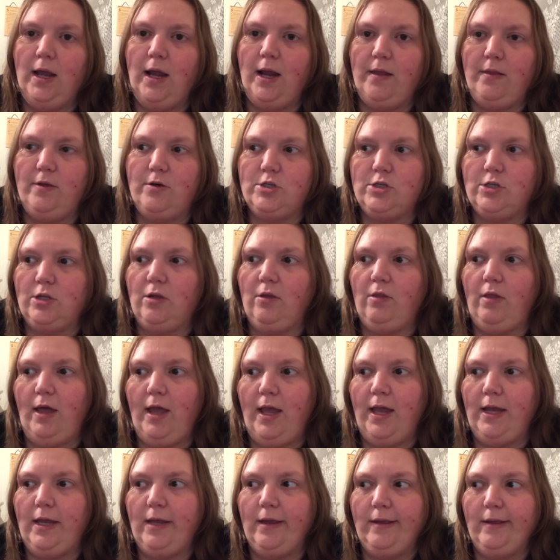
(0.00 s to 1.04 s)
and there's no
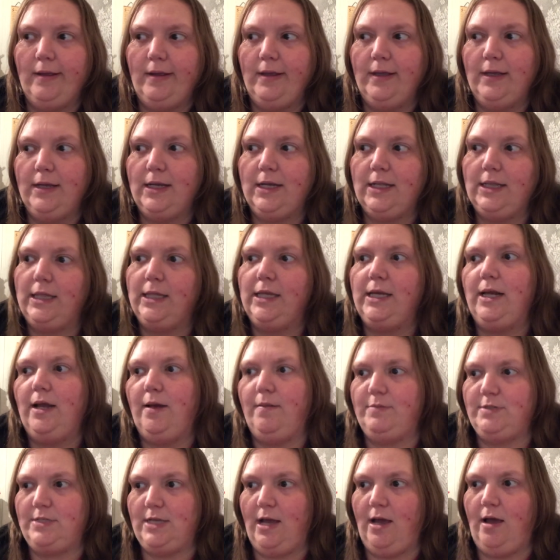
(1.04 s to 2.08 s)
like clean
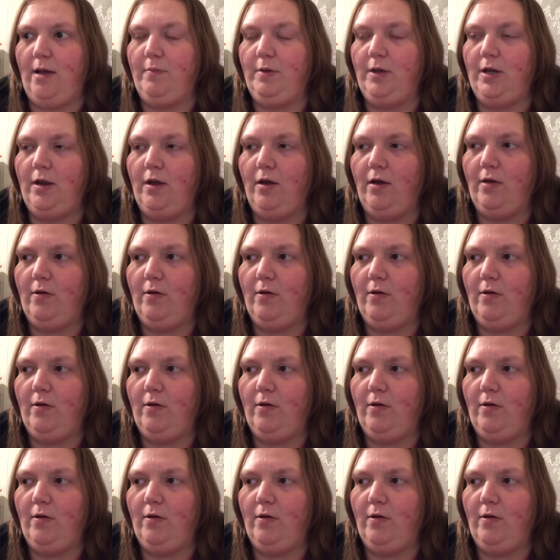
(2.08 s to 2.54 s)
up time, you know.